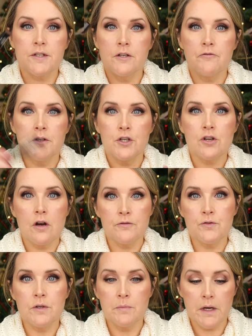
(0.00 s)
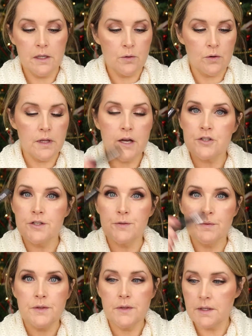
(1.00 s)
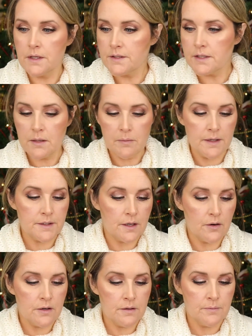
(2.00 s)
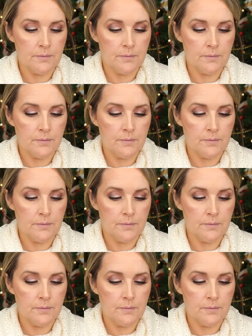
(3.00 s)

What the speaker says: going to finish off doing my lower lashes with the same mascara.